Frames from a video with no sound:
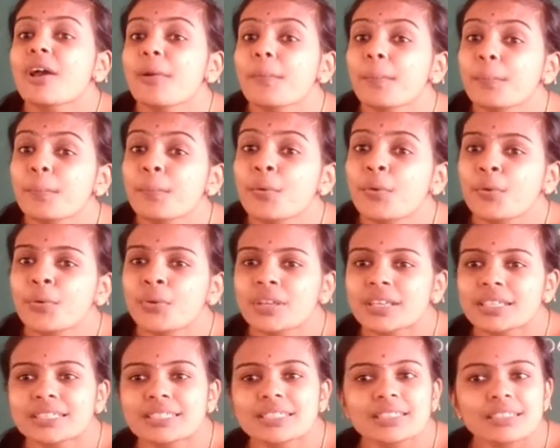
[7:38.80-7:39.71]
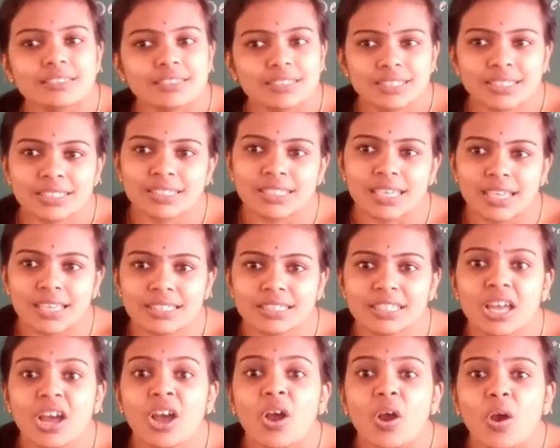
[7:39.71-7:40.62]
bonus shares,
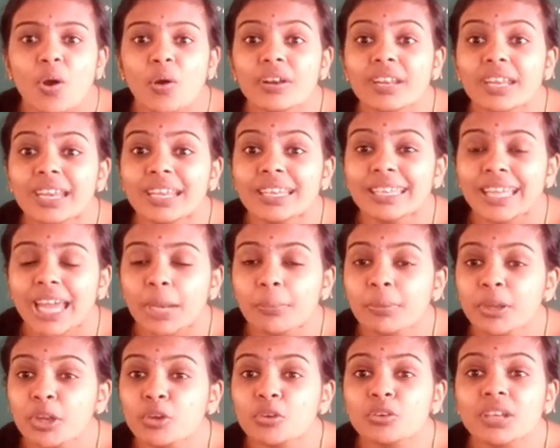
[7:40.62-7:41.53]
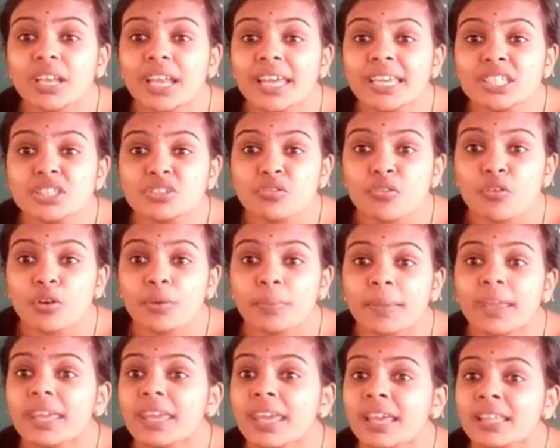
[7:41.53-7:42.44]
or it can be utilized for
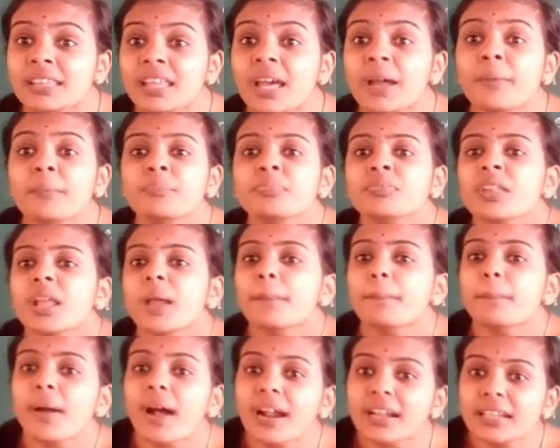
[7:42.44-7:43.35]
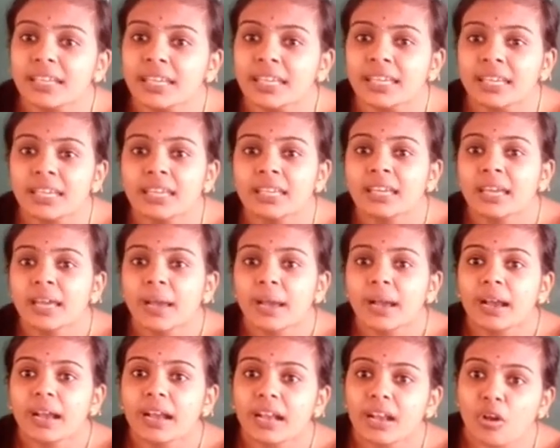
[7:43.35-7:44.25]
making the partly
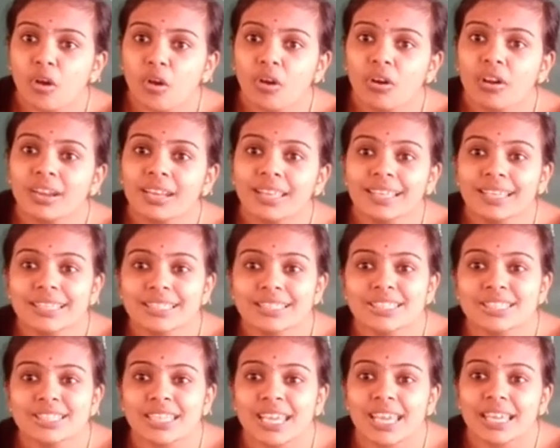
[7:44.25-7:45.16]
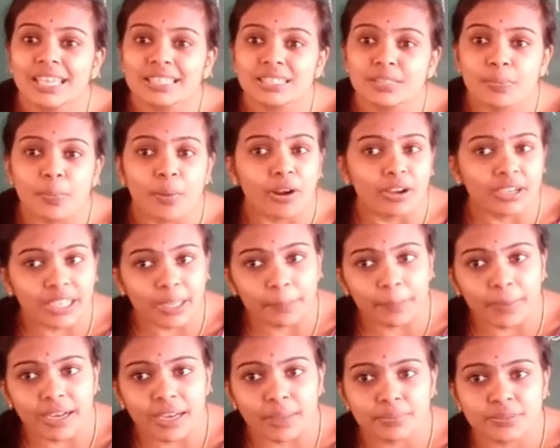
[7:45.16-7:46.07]
paid
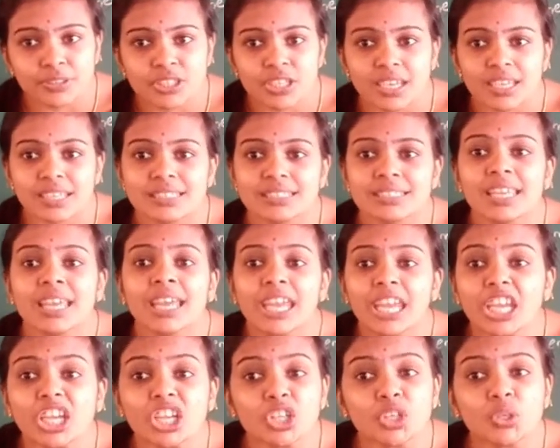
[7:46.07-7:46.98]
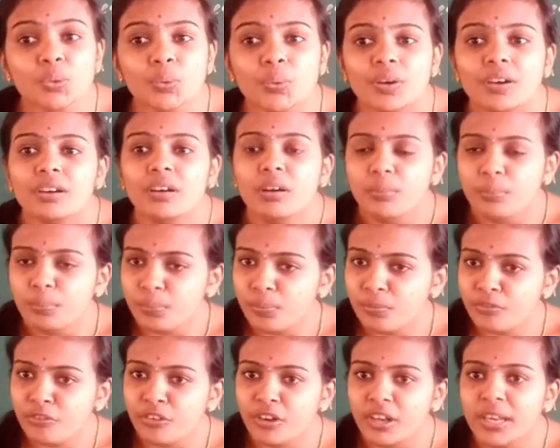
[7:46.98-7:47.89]
up shares into a
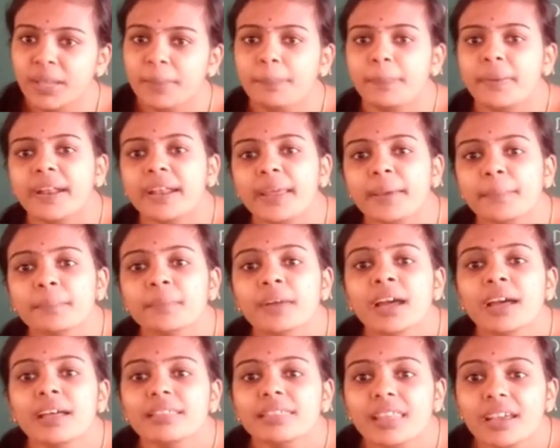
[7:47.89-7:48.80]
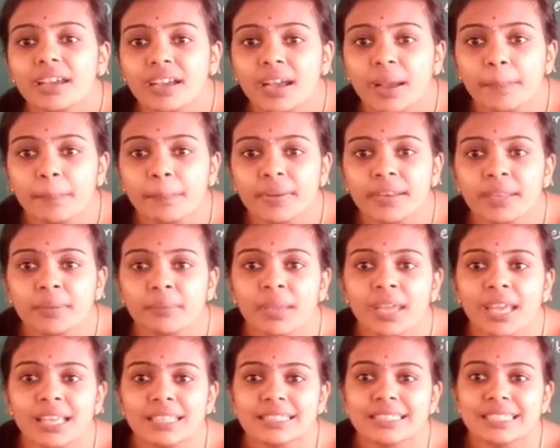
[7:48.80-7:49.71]
fully paid up. The company
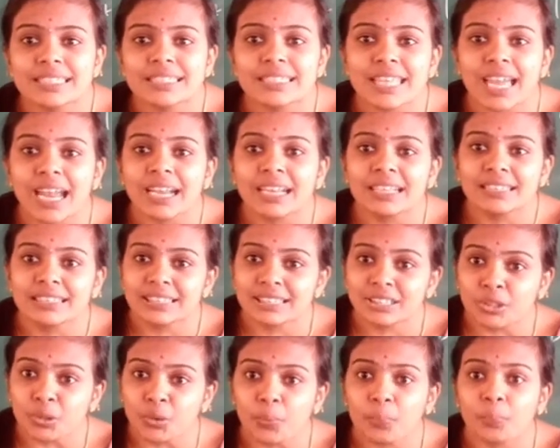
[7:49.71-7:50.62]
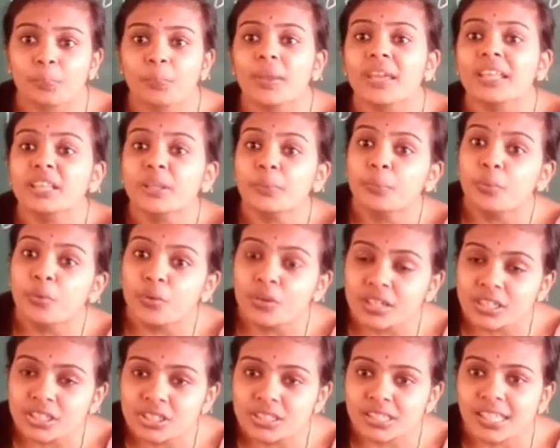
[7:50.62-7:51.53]
may decide to pay the bonus
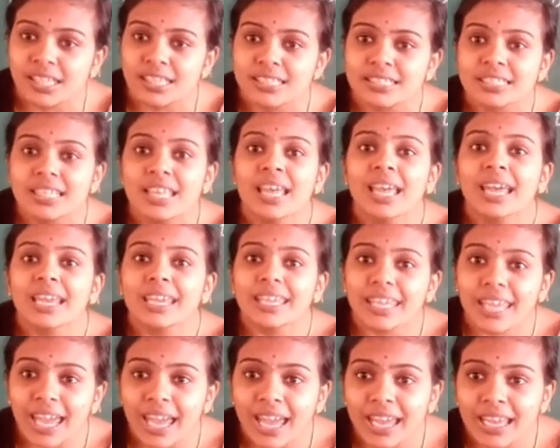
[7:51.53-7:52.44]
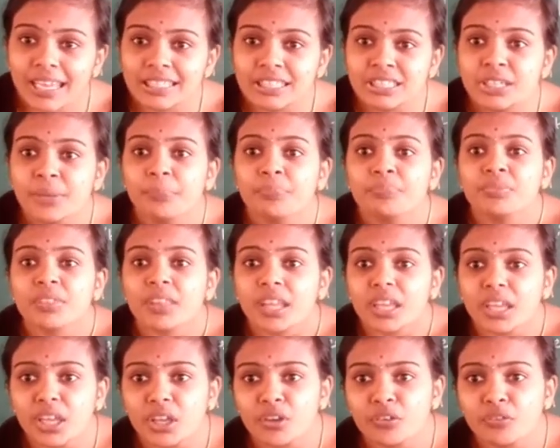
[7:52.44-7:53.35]
shares cash
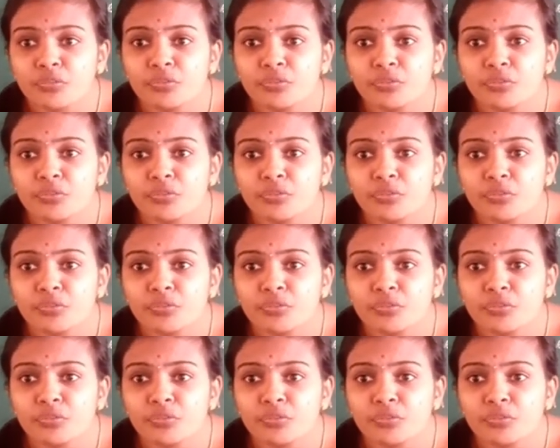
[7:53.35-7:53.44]
if